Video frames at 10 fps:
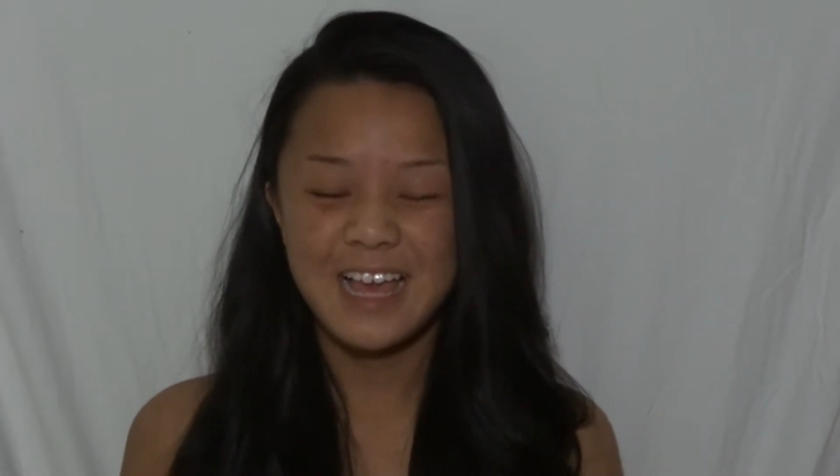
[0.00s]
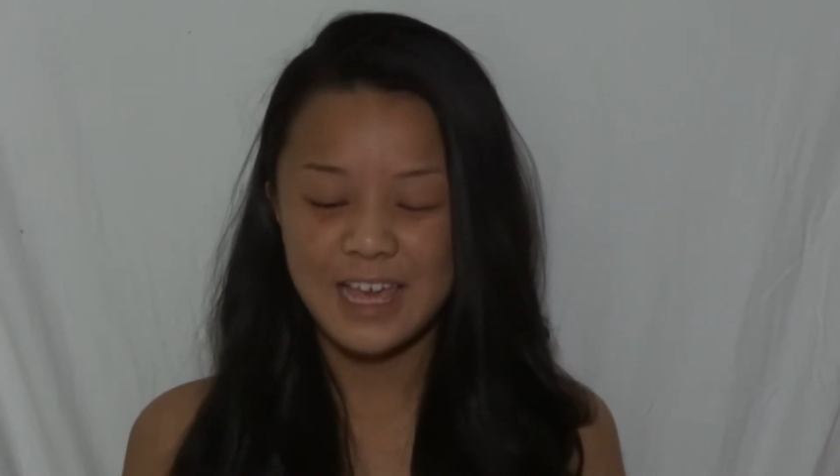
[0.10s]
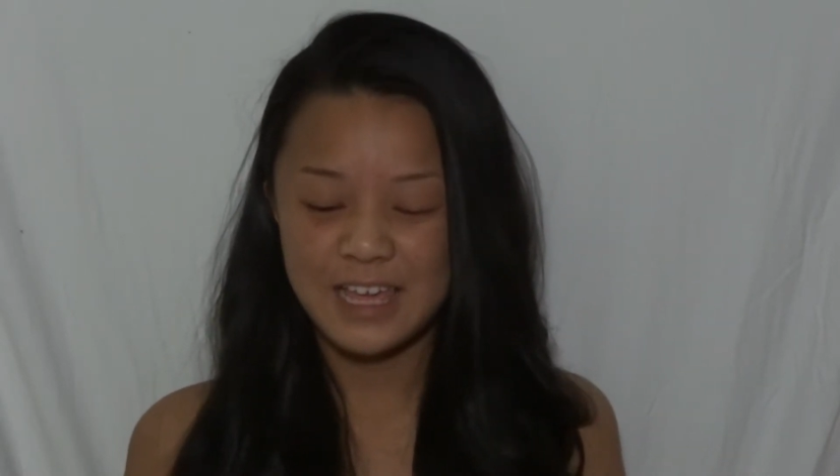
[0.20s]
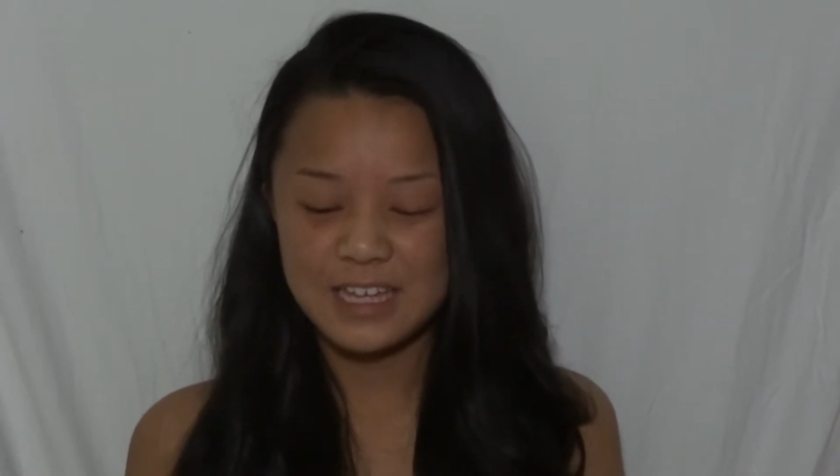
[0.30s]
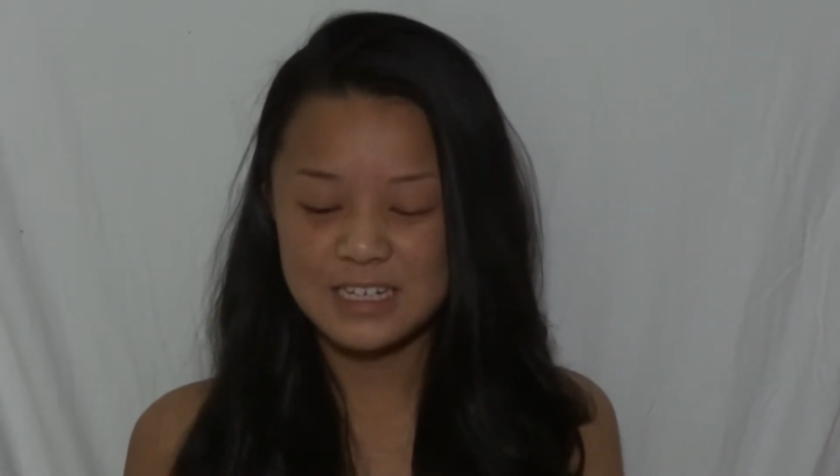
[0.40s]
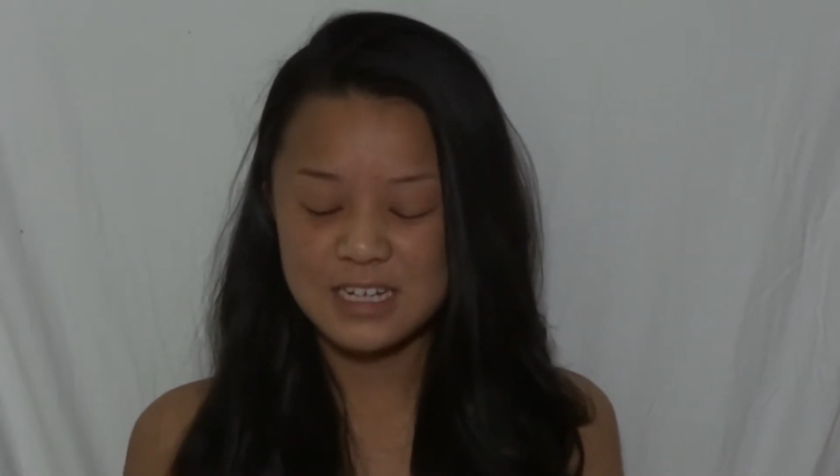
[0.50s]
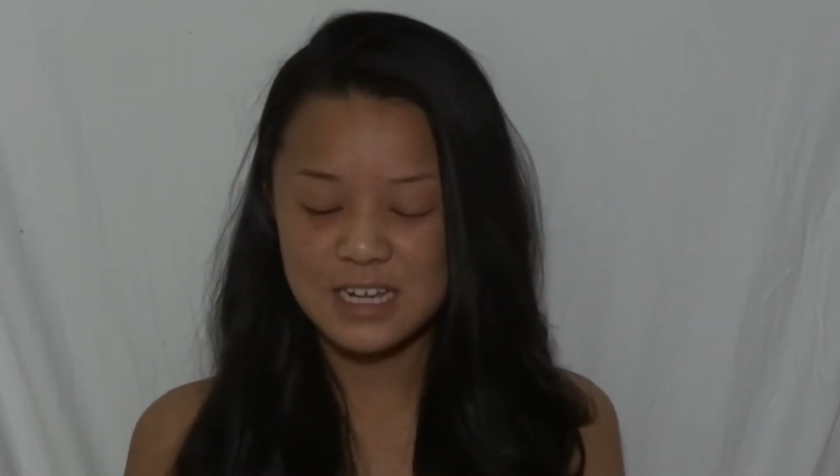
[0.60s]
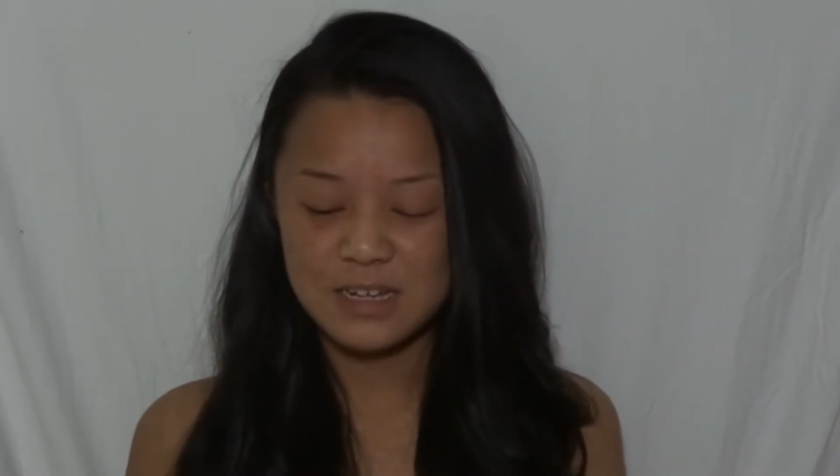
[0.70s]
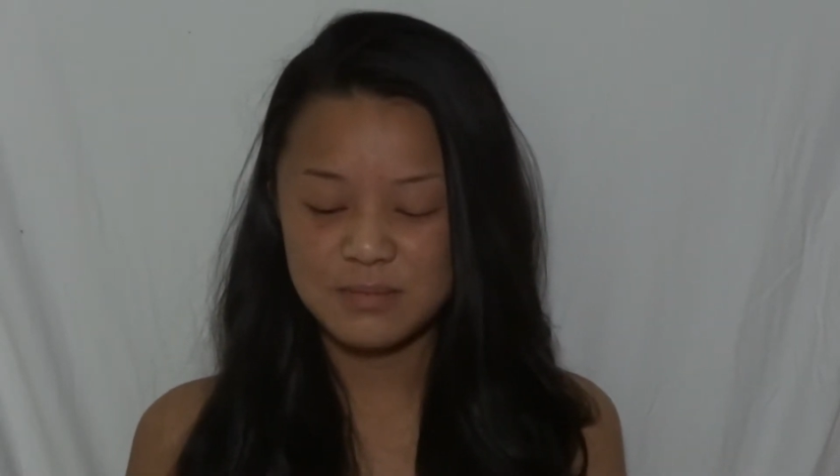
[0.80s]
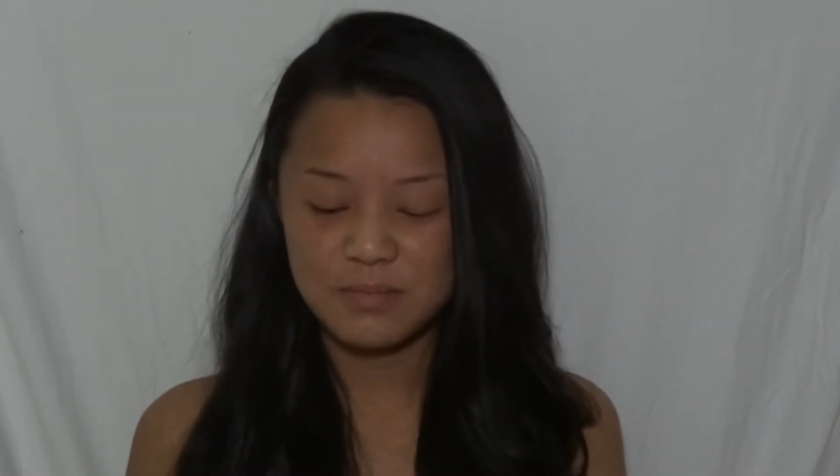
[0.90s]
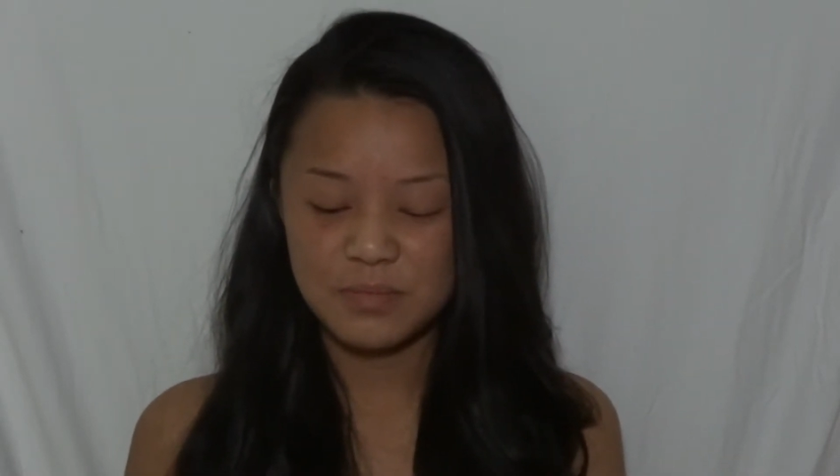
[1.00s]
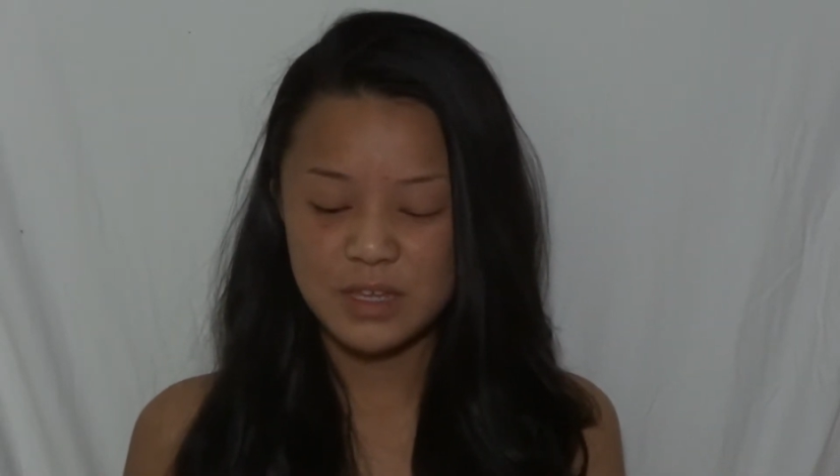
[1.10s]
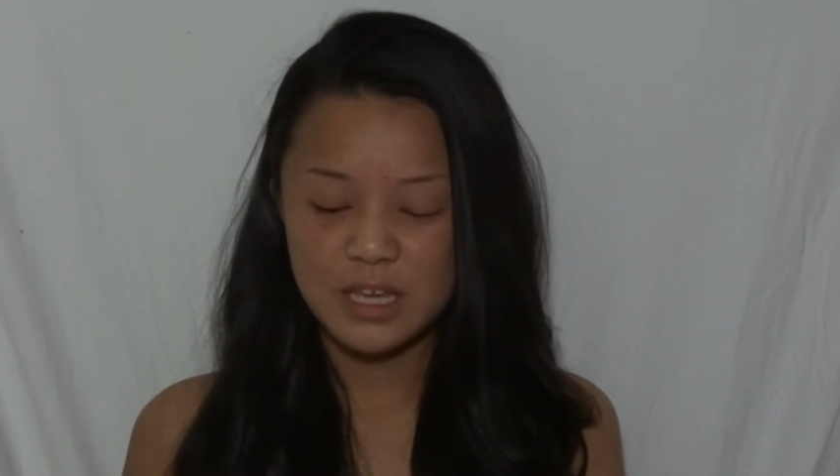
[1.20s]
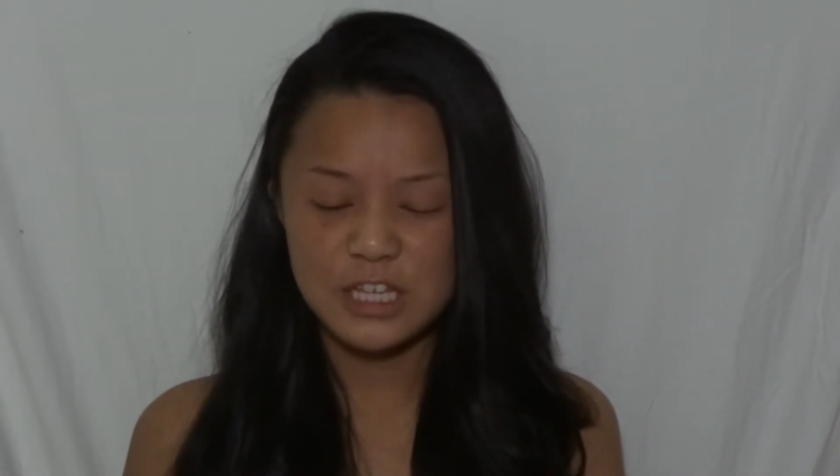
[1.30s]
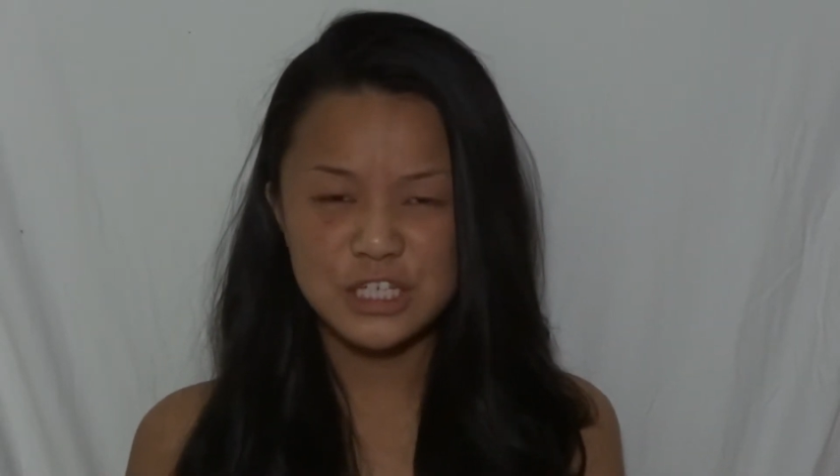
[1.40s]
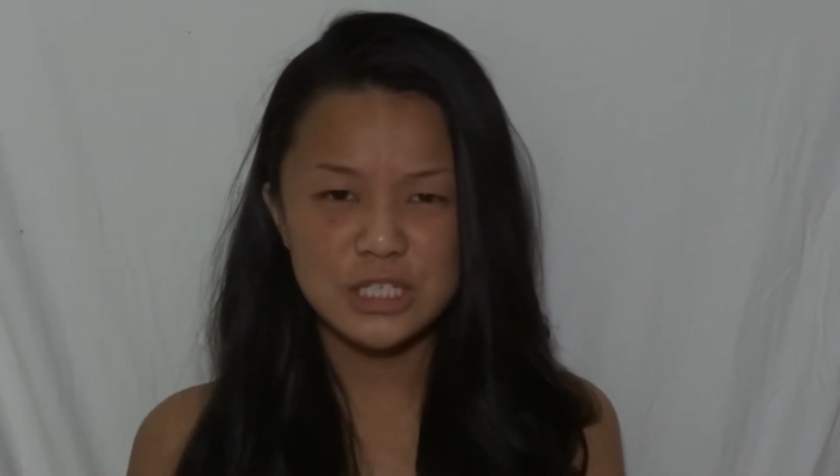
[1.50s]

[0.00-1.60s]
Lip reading: and it's just